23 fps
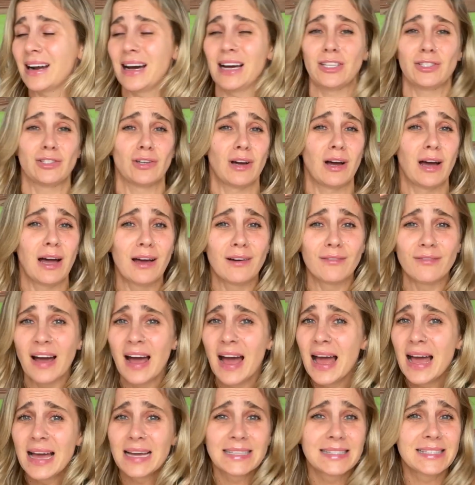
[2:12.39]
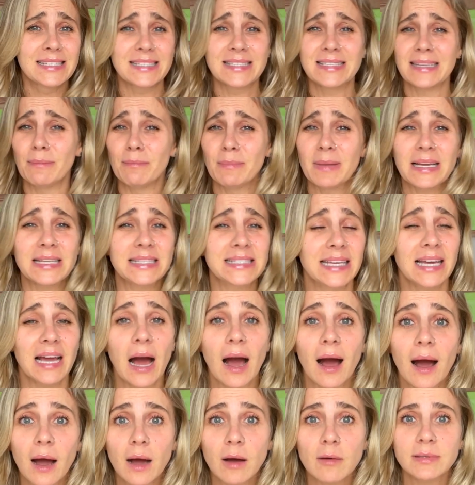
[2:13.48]
I don't have this amazing
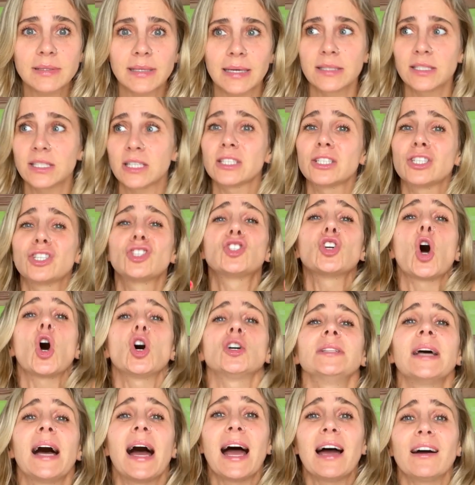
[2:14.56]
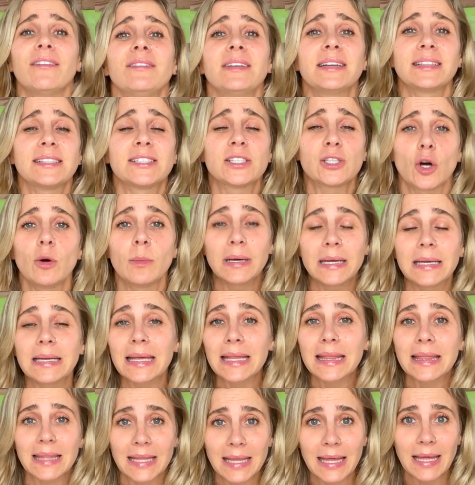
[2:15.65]
house. I just don't have it. So many
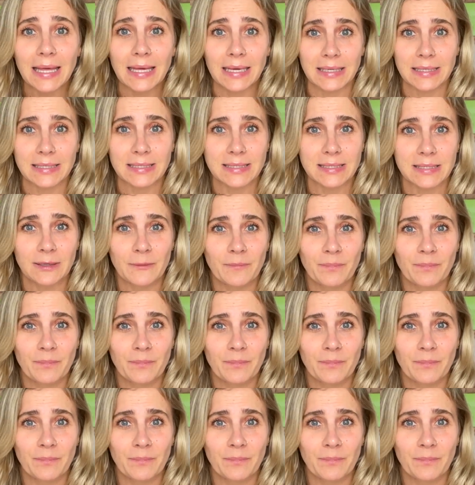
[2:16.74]
things